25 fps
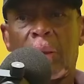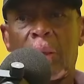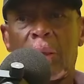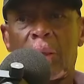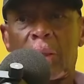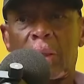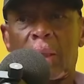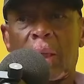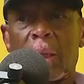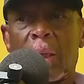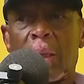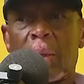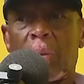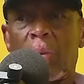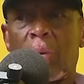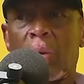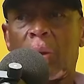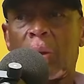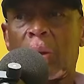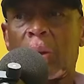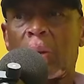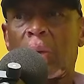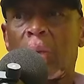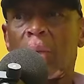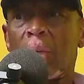Sunday
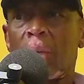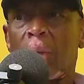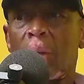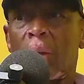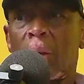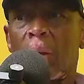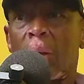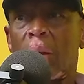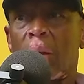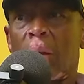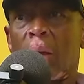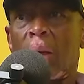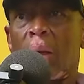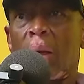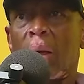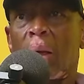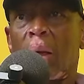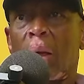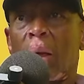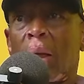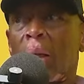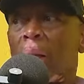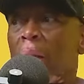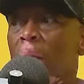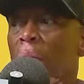morning,
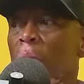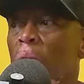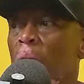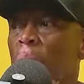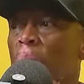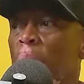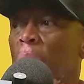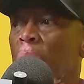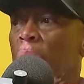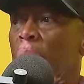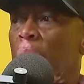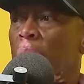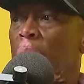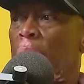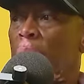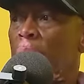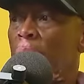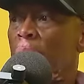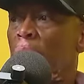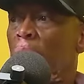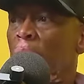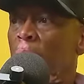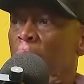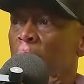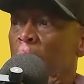the Kumbi, the
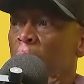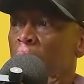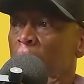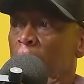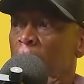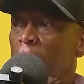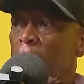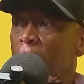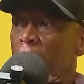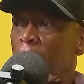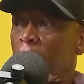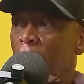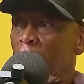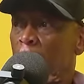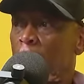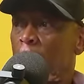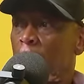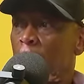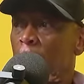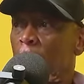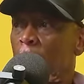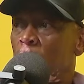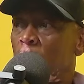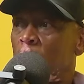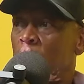Kumbi, Blackpool
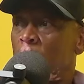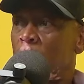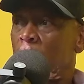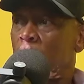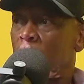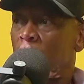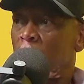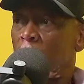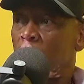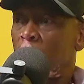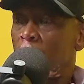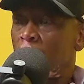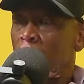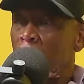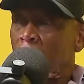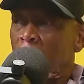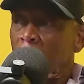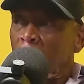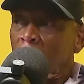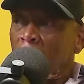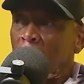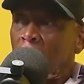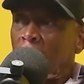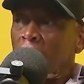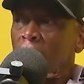Kumbi, mm.
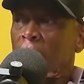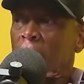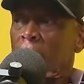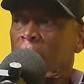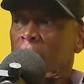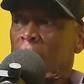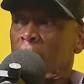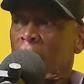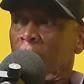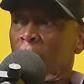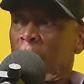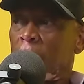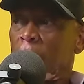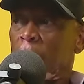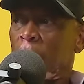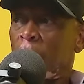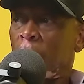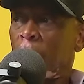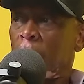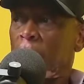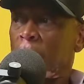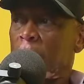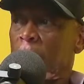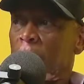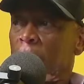came to
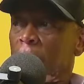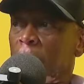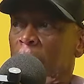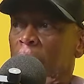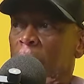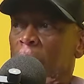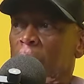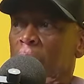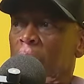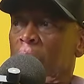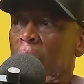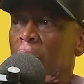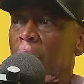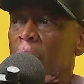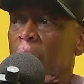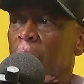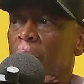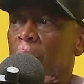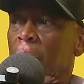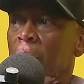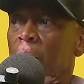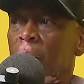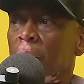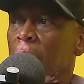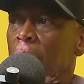fetch me.
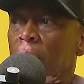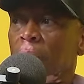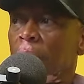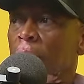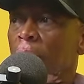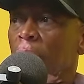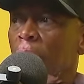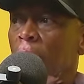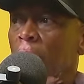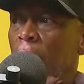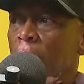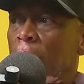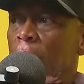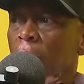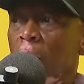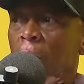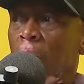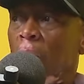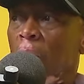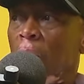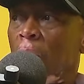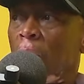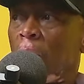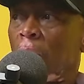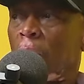For what? I don't
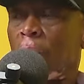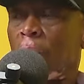know.